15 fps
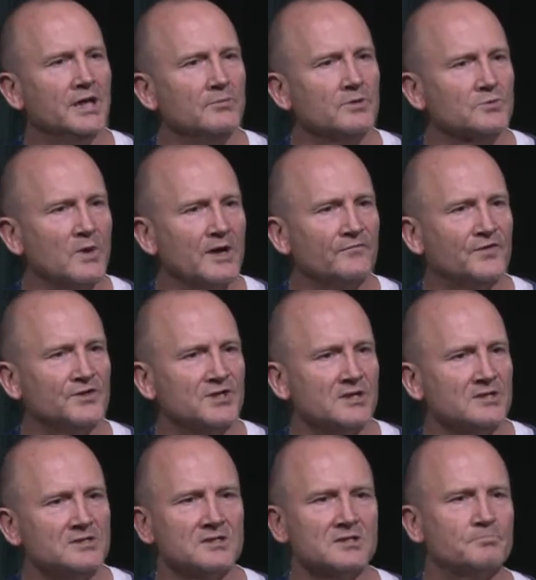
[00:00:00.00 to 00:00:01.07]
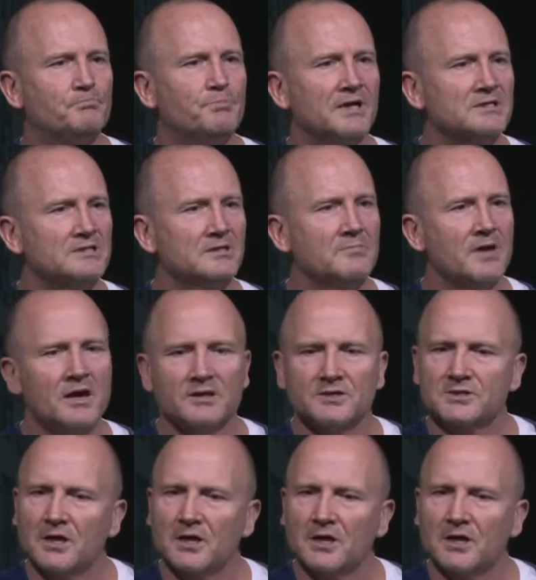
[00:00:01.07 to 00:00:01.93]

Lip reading: He was waiting for Jesus to just bust him out of